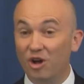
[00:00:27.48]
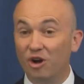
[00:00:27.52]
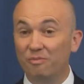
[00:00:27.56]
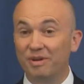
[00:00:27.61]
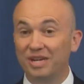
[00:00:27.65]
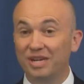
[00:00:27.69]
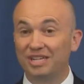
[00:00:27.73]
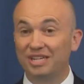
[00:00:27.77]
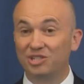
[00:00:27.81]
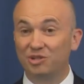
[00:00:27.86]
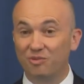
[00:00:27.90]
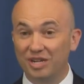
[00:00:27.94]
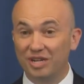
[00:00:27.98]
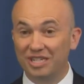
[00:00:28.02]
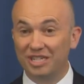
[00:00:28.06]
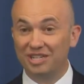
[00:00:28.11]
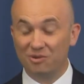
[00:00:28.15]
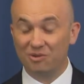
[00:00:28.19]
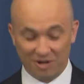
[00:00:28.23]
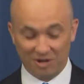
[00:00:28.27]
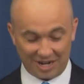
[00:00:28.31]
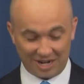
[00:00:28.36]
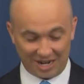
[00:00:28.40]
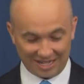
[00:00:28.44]
We're helping
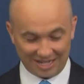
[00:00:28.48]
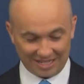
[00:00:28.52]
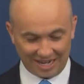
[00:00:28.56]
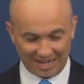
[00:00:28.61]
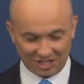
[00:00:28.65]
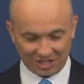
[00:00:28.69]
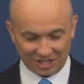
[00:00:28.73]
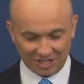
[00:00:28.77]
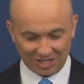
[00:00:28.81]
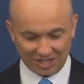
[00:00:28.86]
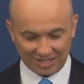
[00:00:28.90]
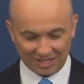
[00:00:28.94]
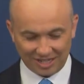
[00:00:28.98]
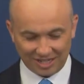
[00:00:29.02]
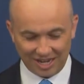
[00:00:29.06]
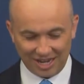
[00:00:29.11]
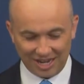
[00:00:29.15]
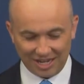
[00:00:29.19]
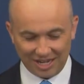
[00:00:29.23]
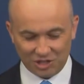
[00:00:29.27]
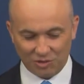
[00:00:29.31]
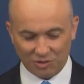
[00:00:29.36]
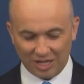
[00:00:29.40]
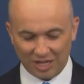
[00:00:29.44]
20 organisations
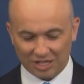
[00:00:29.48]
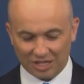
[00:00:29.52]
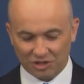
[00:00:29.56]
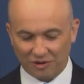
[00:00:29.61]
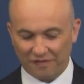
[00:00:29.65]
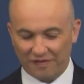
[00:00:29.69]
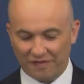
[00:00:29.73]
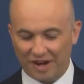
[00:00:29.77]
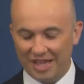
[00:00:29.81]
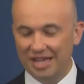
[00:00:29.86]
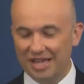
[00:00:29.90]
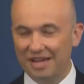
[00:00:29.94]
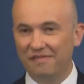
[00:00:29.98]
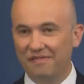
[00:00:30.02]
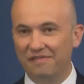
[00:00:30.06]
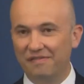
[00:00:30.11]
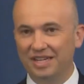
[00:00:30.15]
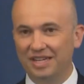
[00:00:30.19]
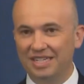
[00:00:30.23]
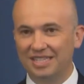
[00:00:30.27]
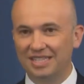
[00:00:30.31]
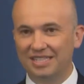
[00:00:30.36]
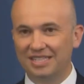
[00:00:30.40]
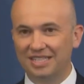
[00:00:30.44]
to electrify their
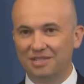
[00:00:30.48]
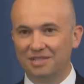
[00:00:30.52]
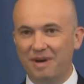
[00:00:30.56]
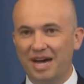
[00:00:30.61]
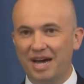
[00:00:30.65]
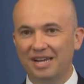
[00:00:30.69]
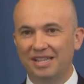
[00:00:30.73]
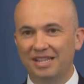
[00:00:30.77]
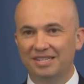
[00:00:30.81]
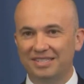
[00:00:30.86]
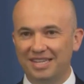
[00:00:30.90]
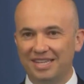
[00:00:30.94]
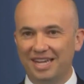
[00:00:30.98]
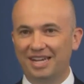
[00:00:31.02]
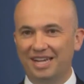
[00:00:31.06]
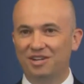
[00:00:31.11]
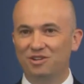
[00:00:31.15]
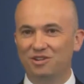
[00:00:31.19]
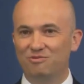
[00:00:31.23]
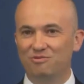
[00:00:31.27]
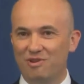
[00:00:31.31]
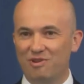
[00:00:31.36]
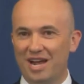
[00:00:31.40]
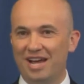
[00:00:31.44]
fleets as part of the
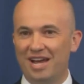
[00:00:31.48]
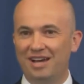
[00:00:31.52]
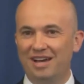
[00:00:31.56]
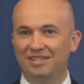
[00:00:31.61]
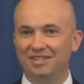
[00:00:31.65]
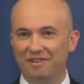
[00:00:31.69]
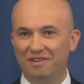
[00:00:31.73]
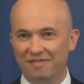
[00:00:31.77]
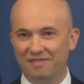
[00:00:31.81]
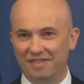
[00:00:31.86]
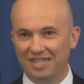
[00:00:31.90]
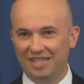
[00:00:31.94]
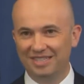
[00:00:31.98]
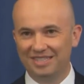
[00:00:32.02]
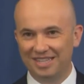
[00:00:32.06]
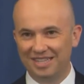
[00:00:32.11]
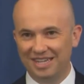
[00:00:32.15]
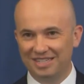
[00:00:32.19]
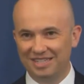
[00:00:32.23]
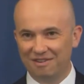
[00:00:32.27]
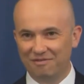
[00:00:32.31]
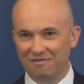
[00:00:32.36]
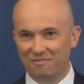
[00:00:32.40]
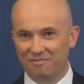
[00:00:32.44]
second round of the
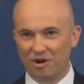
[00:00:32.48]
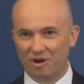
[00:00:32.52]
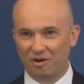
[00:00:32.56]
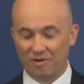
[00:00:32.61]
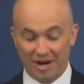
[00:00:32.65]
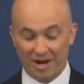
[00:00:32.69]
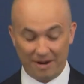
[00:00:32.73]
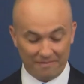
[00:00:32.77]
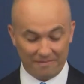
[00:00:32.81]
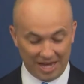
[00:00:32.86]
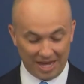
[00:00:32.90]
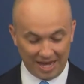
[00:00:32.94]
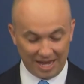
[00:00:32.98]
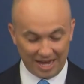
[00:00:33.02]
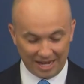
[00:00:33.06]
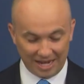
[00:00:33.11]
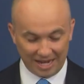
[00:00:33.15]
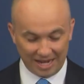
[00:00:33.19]
incentive program.